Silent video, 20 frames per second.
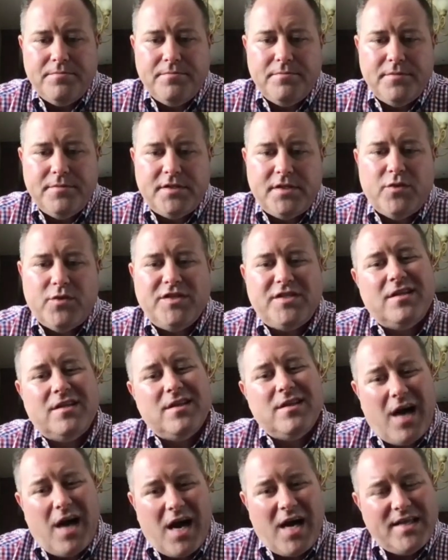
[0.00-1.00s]
so it's a
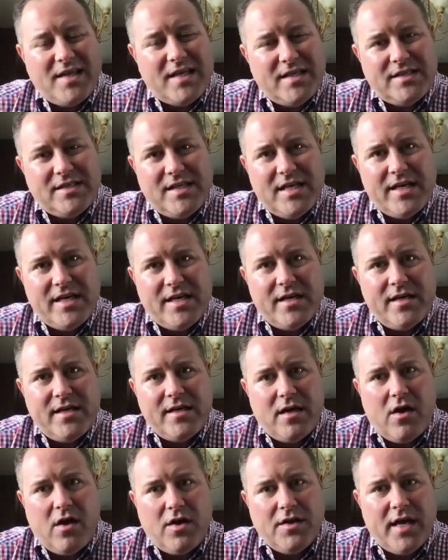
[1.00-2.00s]
lot that's needed
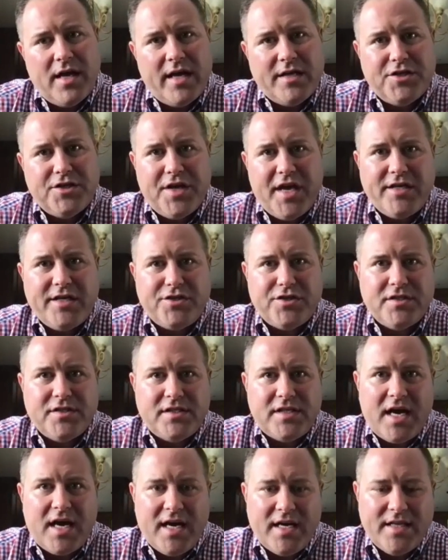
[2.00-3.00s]
on the education
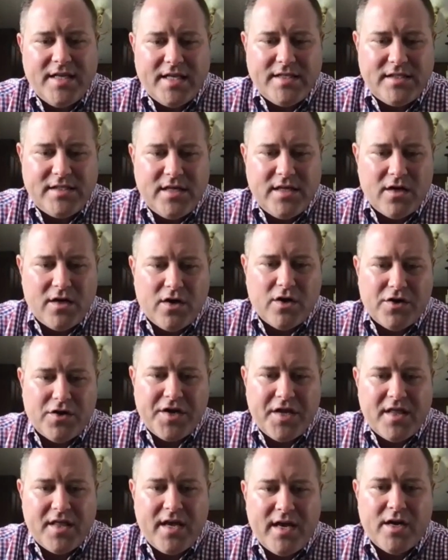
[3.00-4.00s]
side that's not already
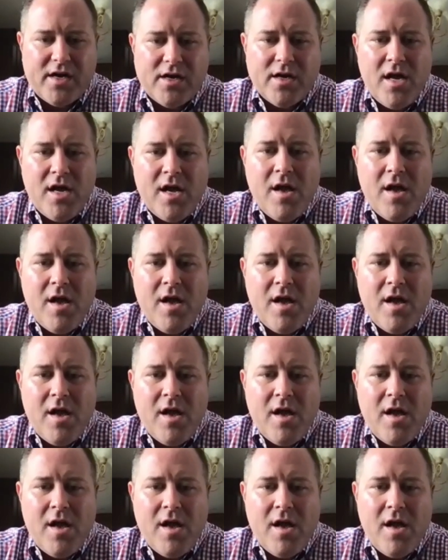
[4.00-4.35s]
there,